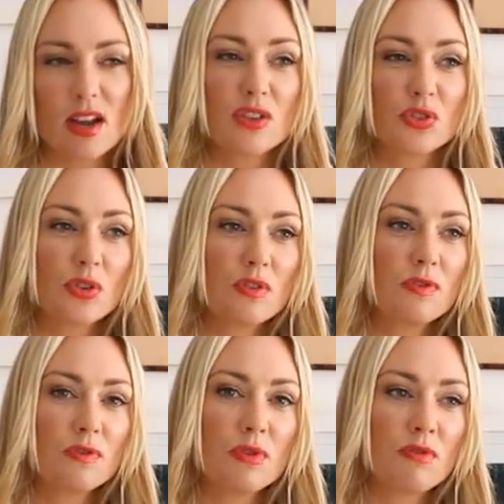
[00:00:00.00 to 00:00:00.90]
sort
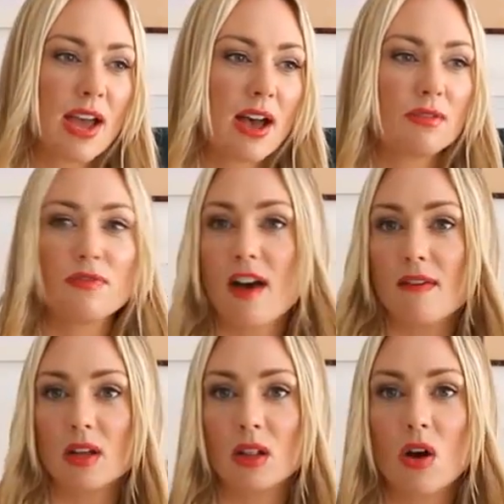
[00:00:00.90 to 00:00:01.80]
of around
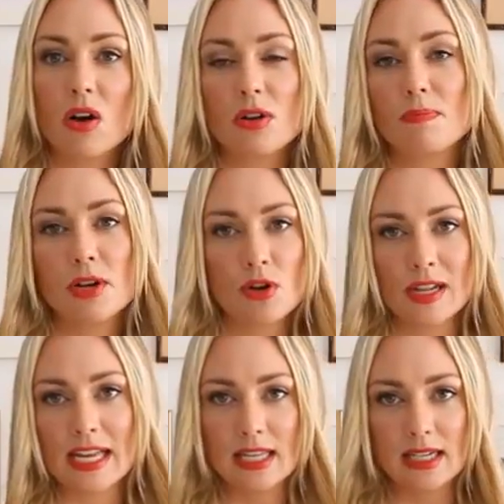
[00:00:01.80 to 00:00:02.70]
5 o'clock, but no
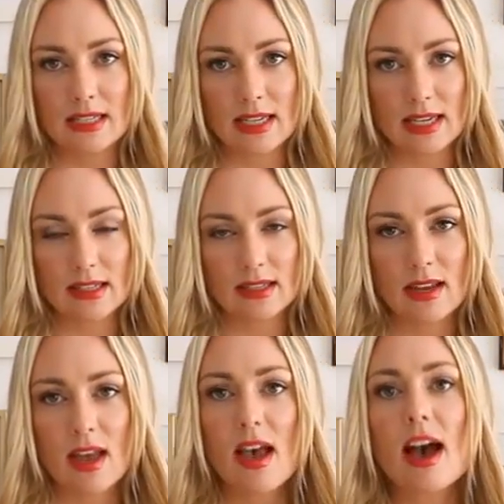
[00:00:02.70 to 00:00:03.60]
later than 6.